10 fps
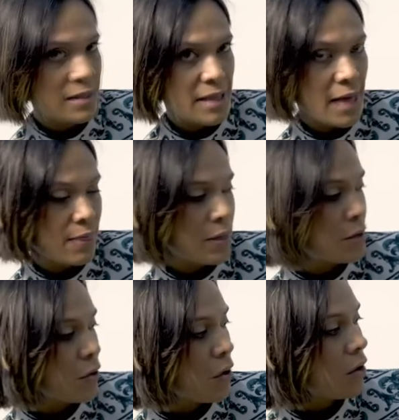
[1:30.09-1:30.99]
said the
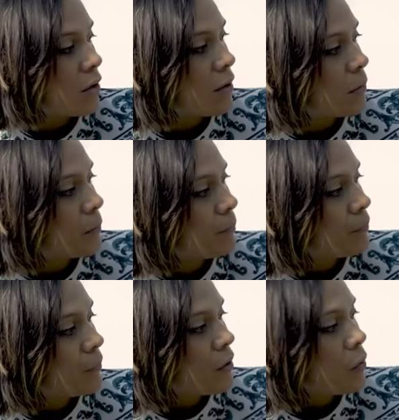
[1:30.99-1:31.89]
dog.
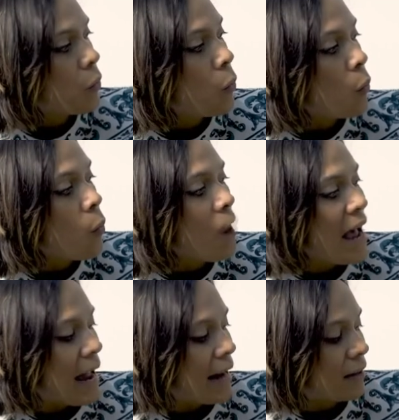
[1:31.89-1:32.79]

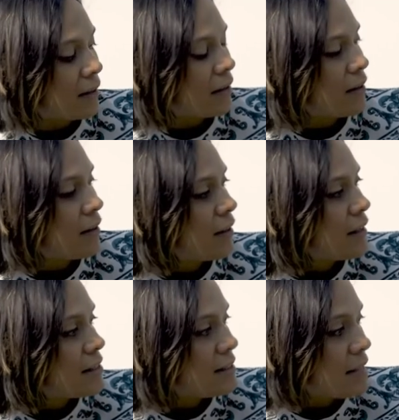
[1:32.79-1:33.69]
Quack,
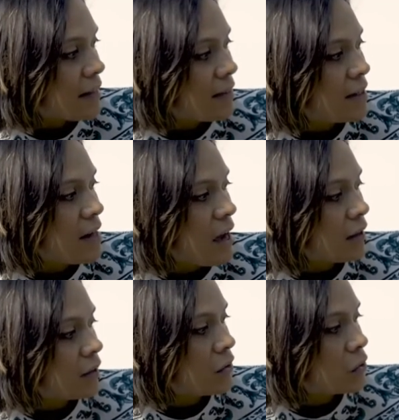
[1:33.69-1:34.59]
said the
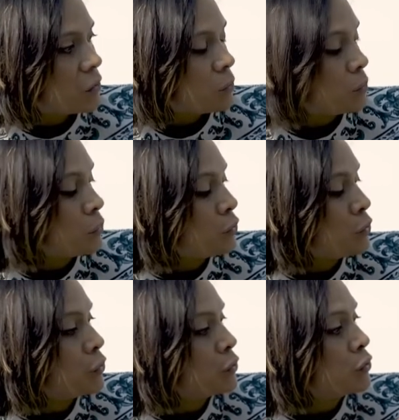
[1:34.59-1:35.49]
duck.
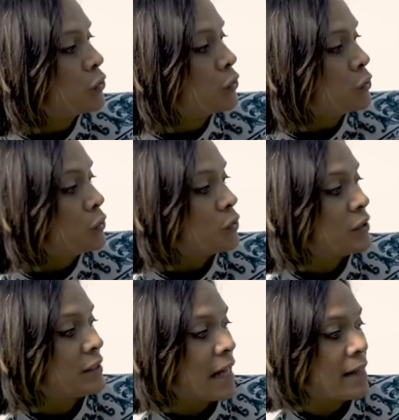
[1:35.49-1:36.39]
Moo,
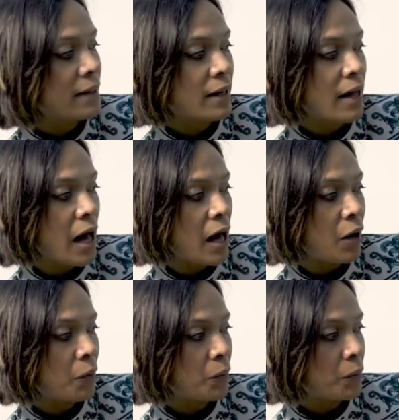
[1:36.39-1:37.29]
said the cow.